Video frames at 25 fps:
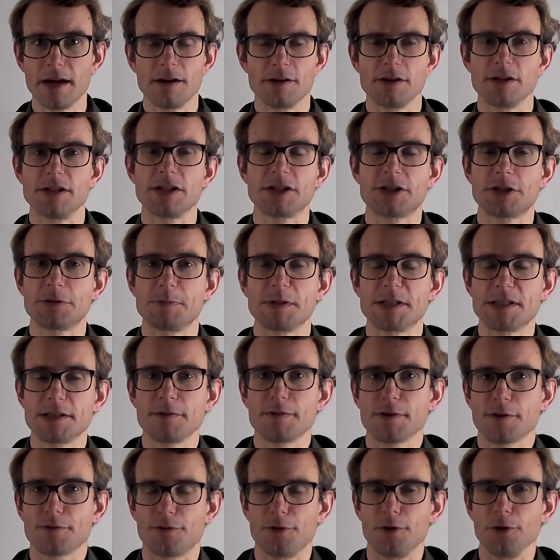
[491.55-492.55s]
The
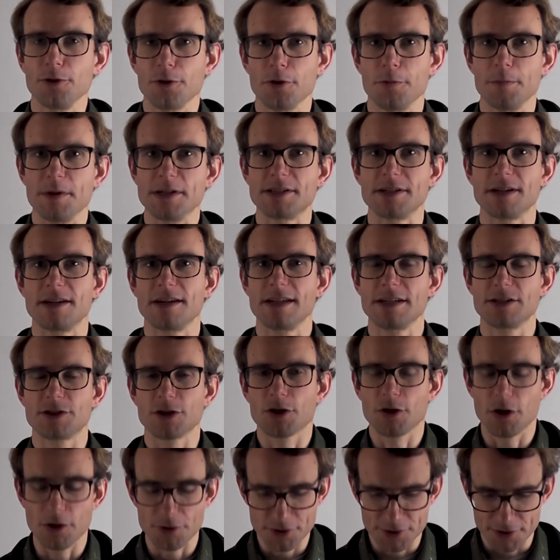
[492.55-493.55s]
specific volume is a
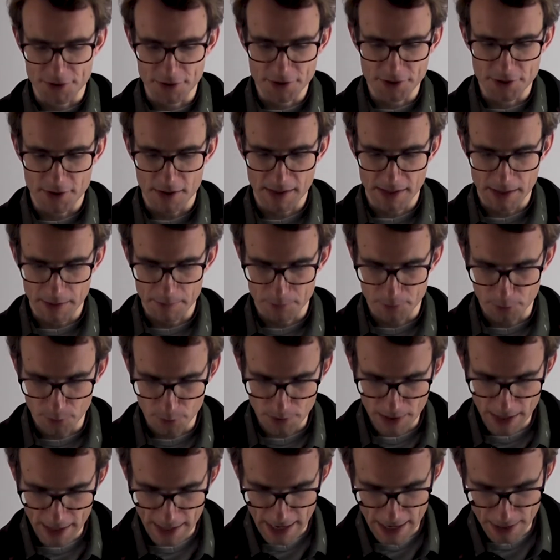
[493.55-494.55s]
constant, so I can pull
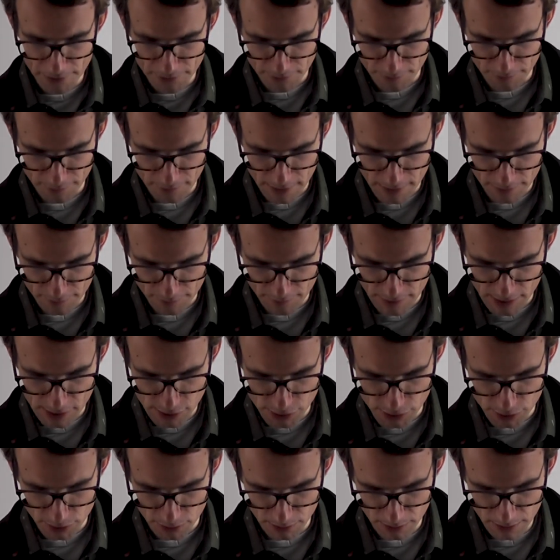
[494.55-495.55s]
that out of the
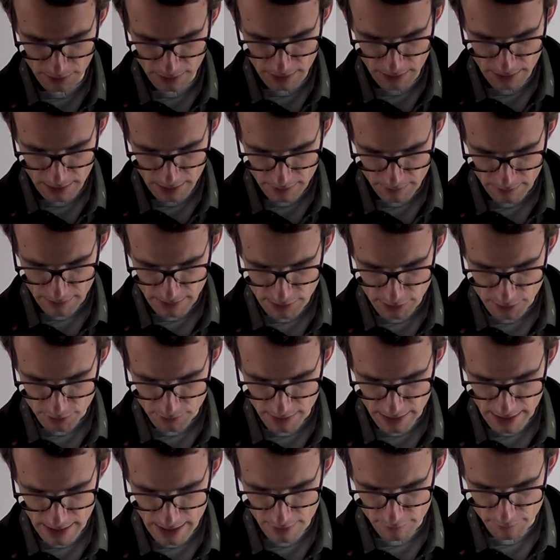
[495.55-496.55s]
differential. Right? So
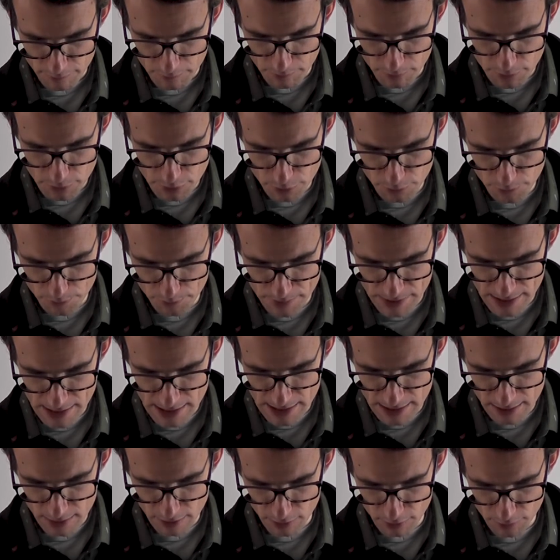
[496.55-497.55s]
I have mu
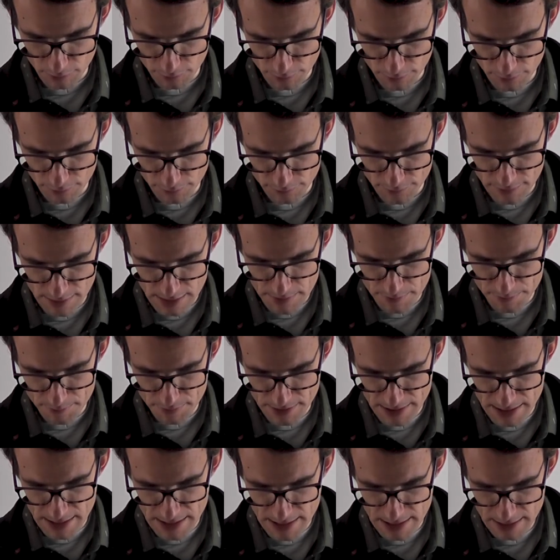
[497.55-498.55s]
p over
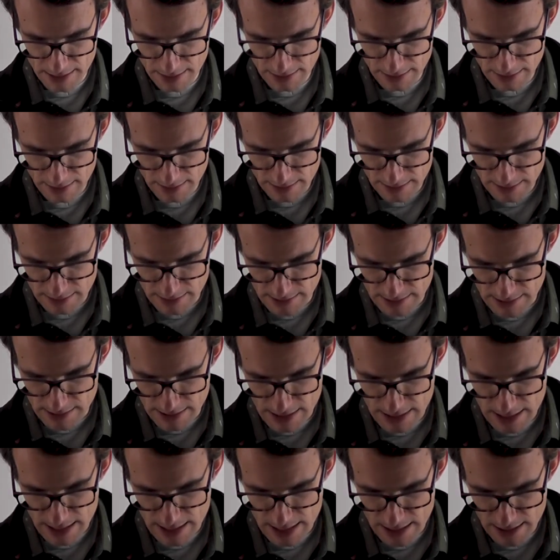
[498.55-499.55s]
Vp
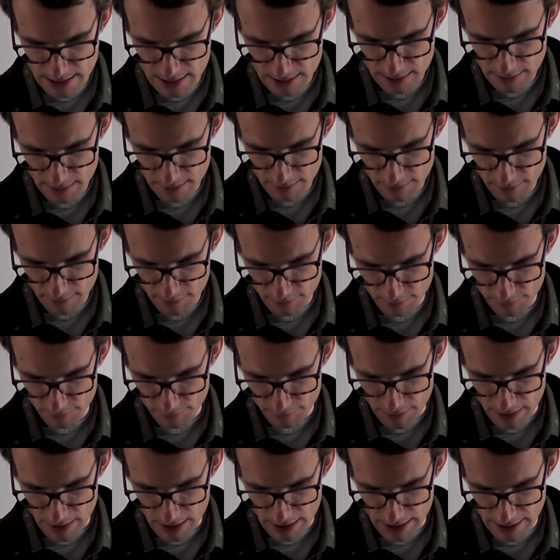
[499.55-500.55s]
d
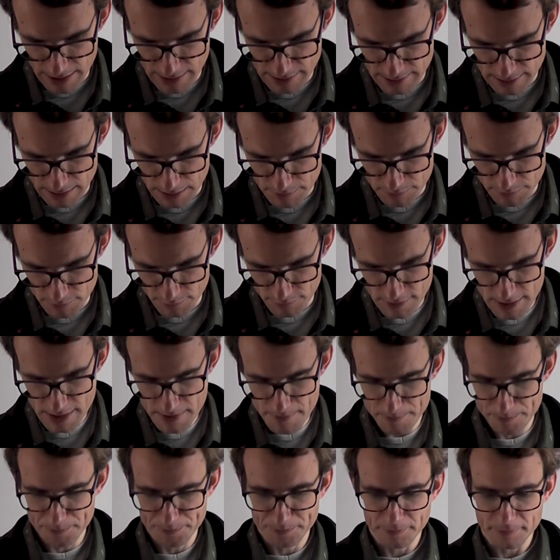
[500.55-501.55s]
phi times
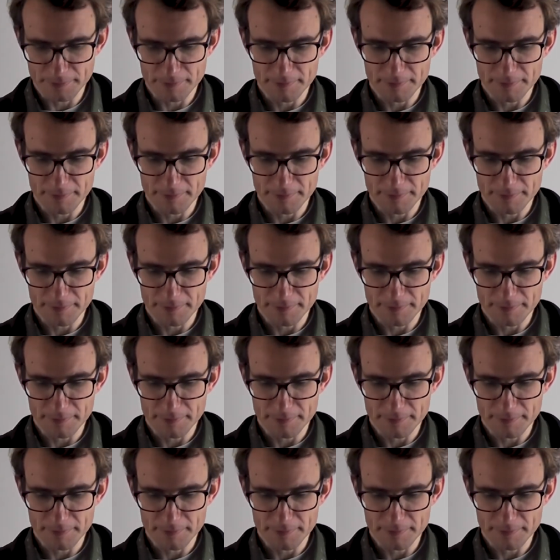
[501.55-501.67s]
V.